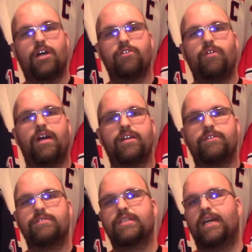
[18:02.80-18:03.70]

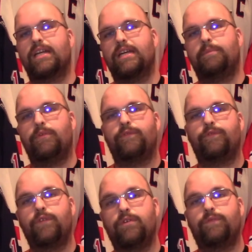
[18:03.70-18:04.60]
Chronicles, got a couple
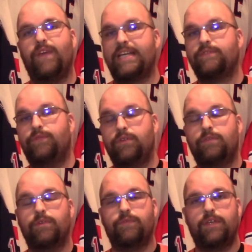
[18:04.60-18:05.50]
food, fast
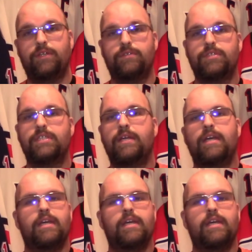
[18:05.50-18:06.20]
food reviews